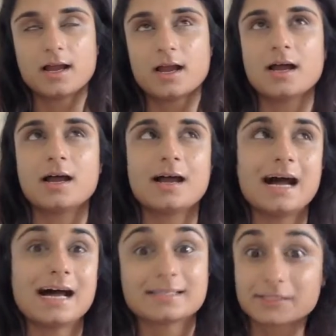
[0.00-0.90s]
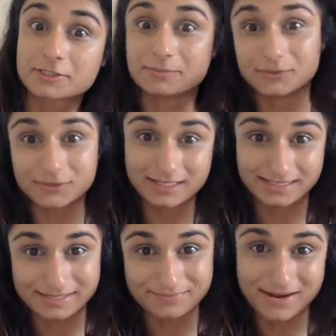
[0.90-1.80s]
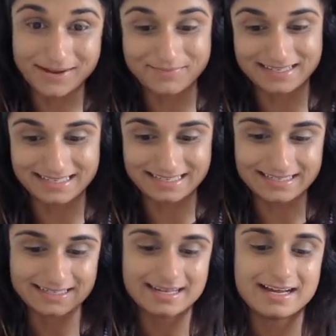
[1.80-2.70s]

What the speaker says: As small as it might be,